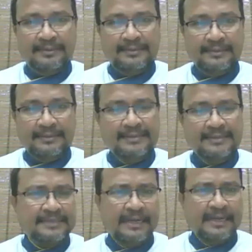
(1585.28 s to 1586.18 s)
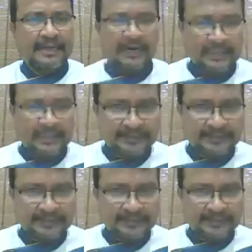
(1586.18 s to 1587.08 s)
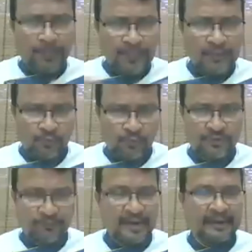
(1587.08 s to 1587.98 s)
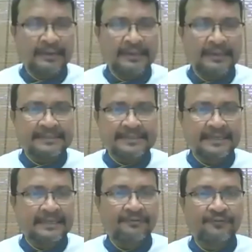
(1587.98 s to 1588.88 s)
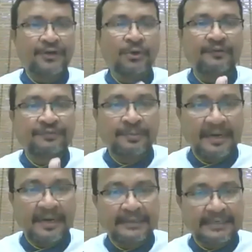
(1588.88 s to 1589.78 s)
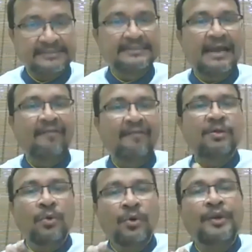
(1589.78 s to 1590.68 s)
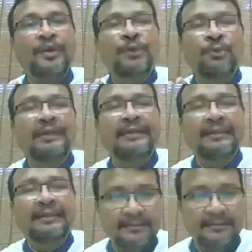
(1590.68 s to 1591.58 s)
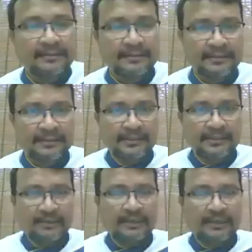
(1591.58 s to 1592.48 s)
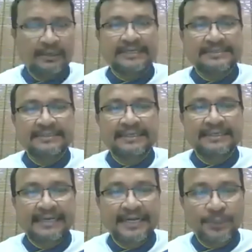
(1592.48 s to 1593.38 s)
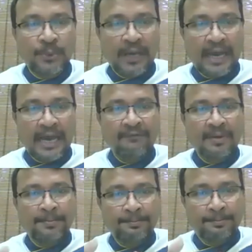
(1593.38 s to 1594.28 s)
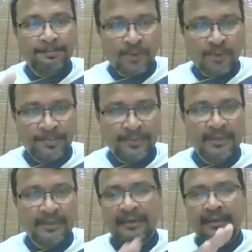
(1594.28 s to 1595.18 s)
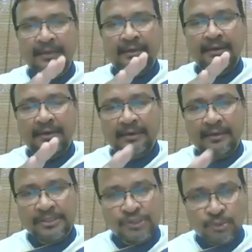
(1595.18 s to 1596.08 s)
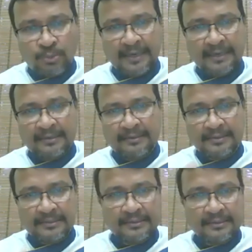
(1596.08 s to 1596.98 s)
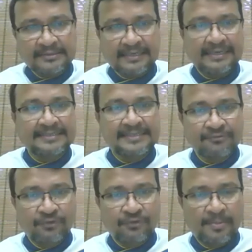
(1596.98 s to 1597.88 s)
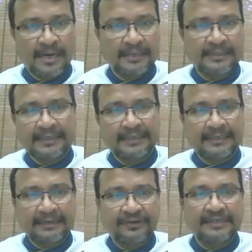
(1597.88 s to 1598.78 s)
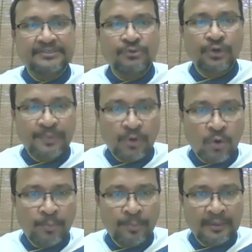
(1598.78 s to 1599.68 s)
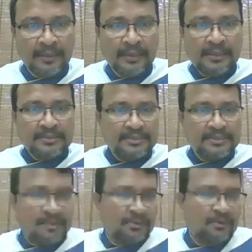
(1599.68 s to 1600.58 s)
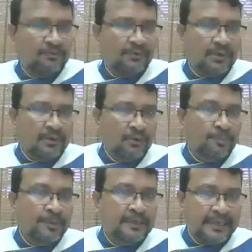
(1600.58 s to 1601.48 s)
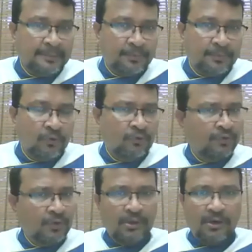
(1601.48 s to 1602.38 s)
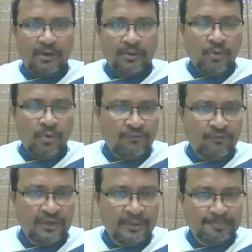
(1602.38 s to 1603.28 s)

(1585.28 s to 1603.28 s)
yes, and another thing, open loaves of bread. Like say we don't if the bread doesn't have to go into a tin, or it doesn't need to have a proper uh, square uh, slicing format. It, if it is going to be open subloaf or open type loaf or more of a